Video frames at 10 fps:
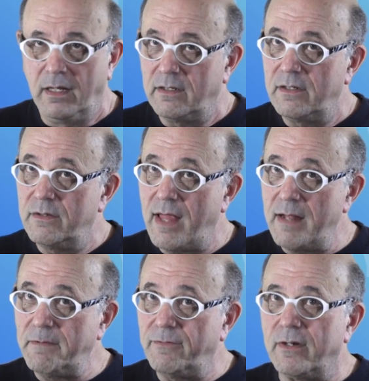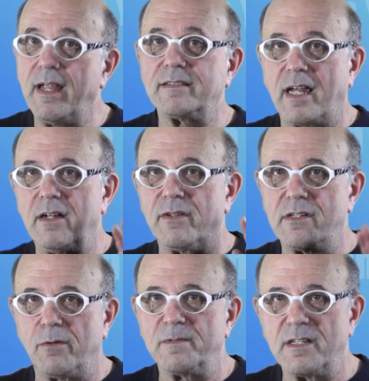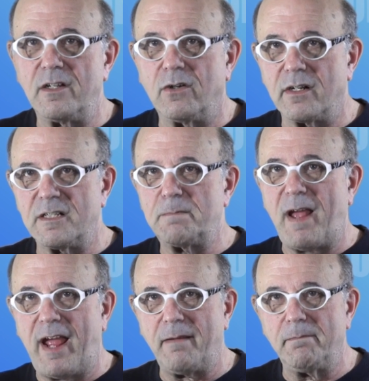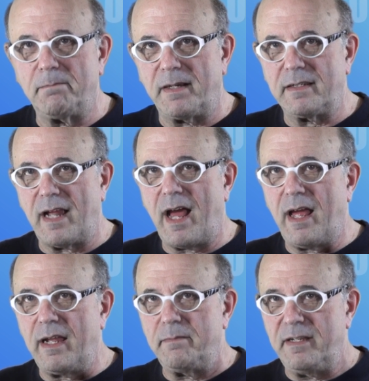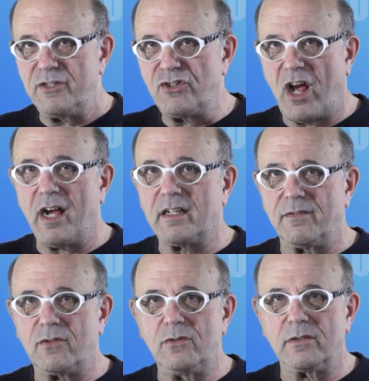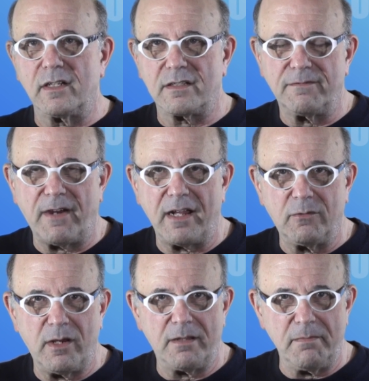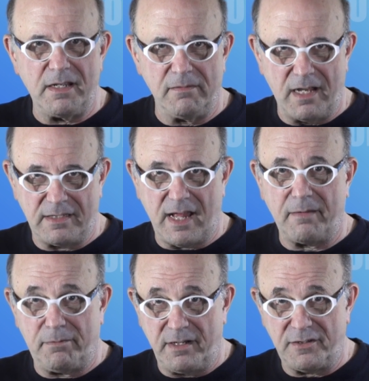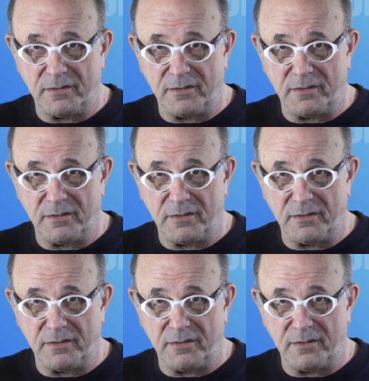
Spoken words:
Couldn't do that before. Yes, I know this opens the door to spam, but I'd be shocked if Google doesn't find a way to minimize that pretty